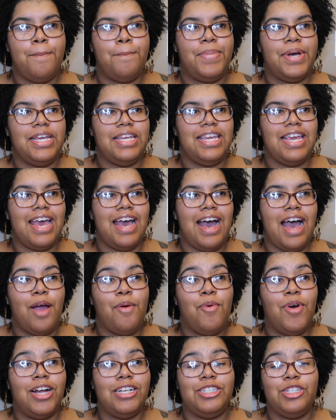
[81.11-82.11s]
But yeah, I
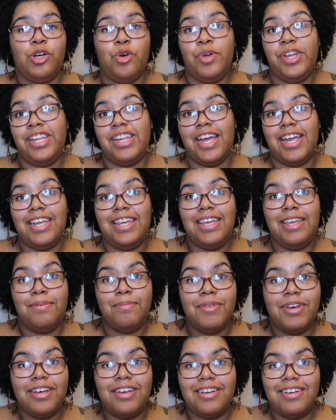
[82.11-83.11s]
watch Queen
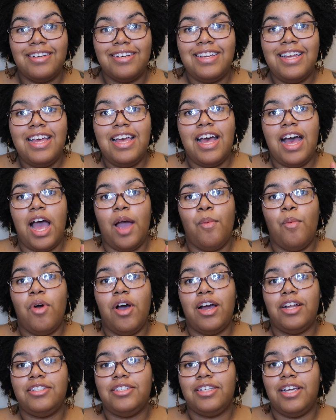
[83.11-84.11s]
Naima, I
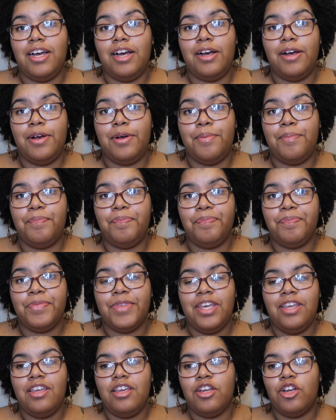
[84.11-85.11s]
watch
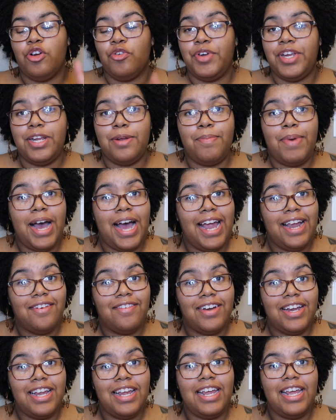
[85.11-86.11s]
Karina
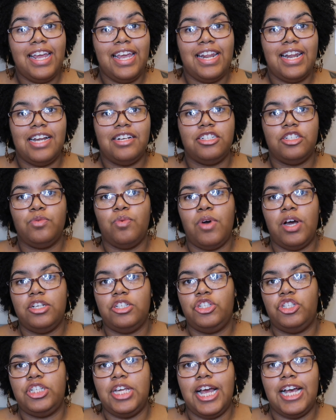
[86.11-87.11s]
Pirate, and I just
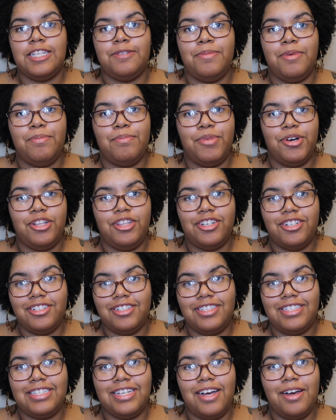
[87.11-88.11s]
watched Jasmine
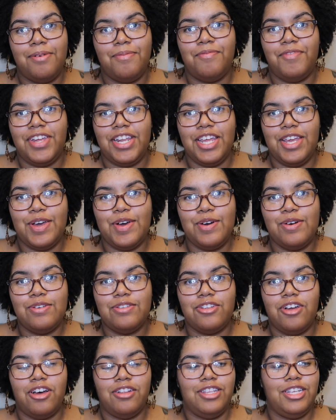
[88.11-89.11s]
Bullard's
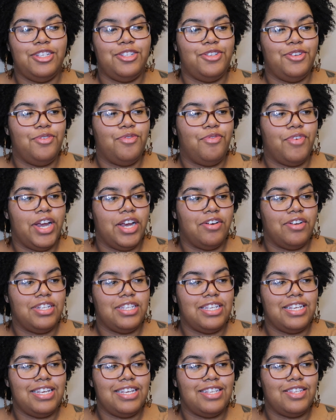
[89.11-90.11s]
videos on these new
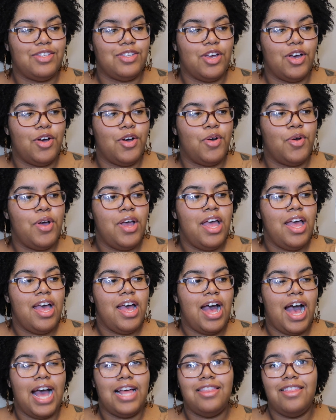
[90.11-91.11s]
fragrances. So
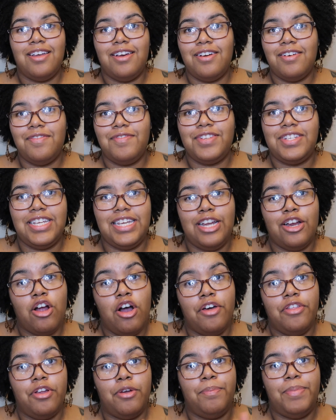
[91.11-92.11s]
I love to hear
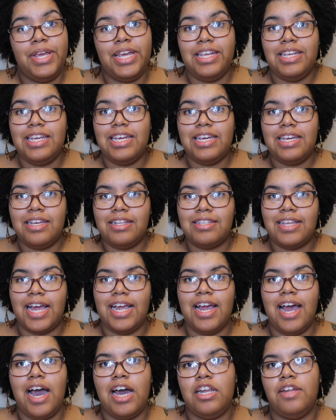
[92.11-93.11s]
all their opinions. I
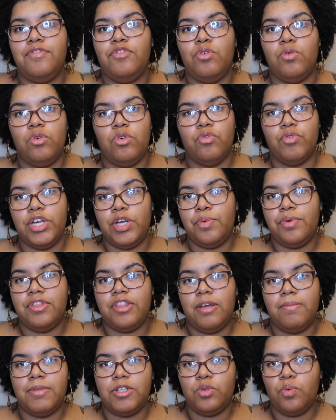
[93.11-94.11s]
kind of do agree with
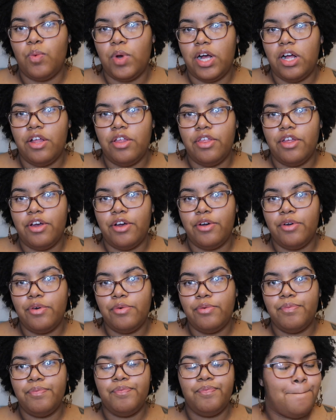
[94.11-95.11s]
them as well
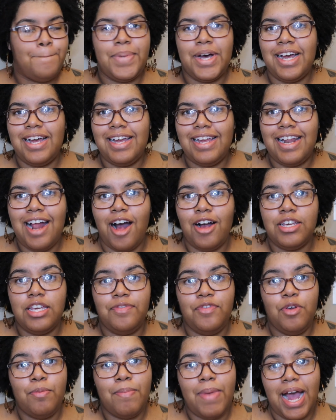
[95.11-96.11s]
though, but I'll
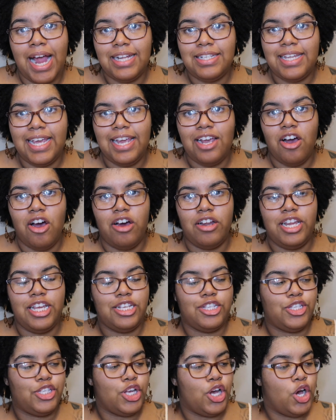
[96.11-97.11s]
give you my take on
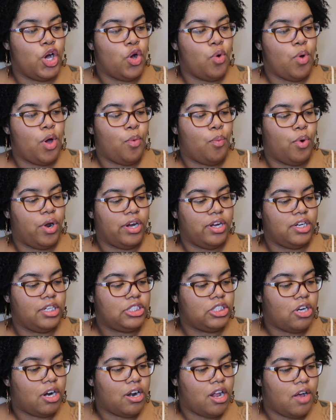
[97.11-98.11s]
it. So we're gonna
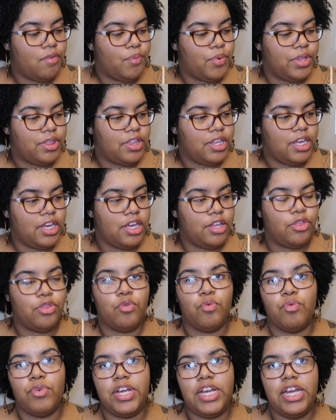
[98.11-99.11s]
start off with the
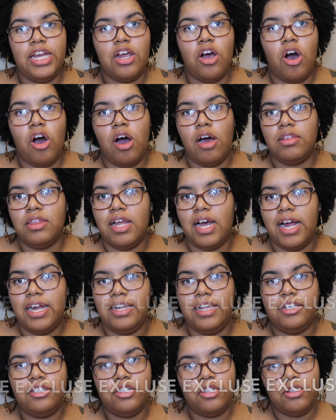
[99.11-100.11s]
3 online
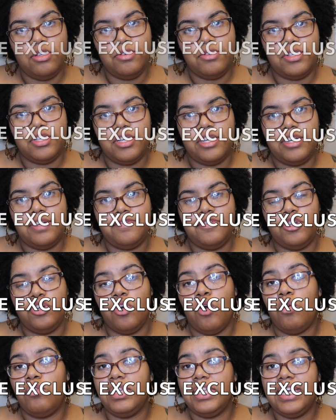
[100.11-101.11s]
exclusives. You
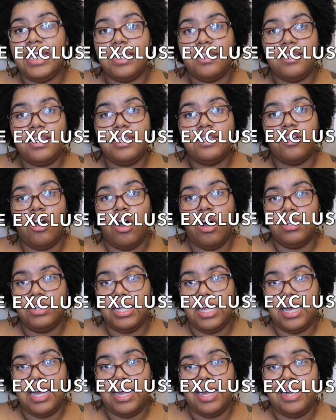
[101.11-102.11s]
can only get these
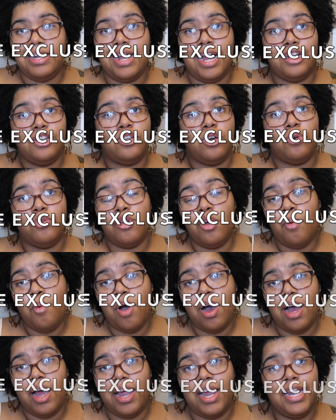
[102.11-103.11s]
online. I don't know
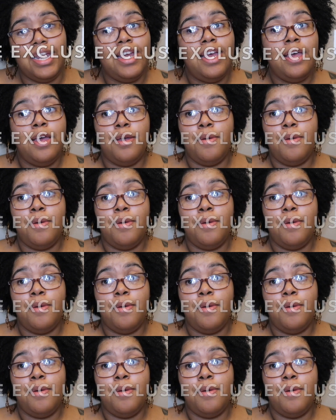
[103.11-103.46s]
why.